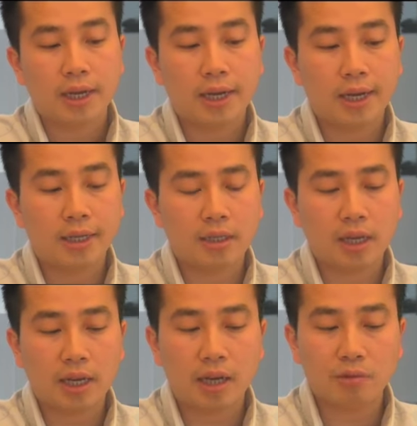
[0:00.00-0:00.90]
And
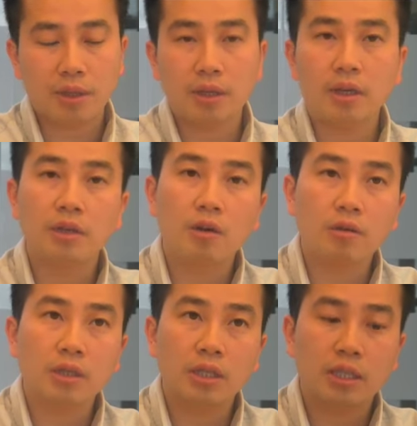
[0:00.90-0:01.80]
I guess one thing to
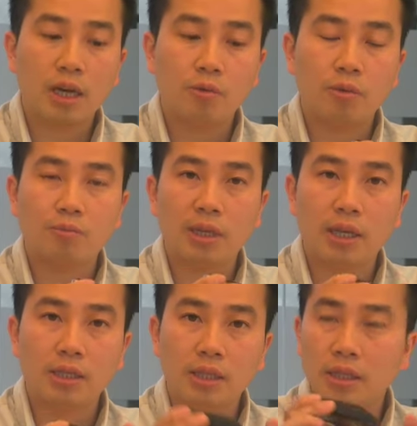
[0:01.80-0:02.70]
note is that
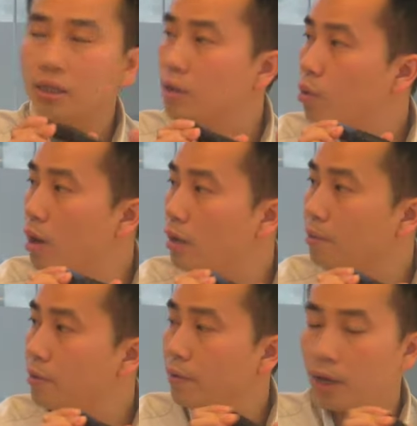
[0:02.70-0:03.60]
because it is a
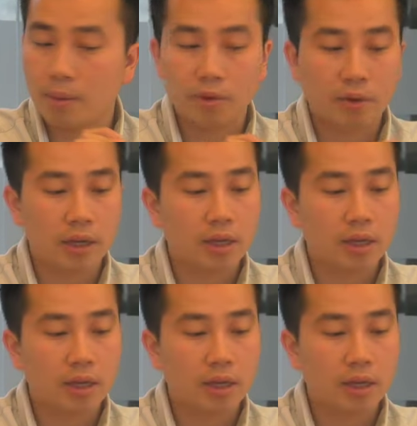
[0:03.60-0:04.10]
waterproof camera, Greg.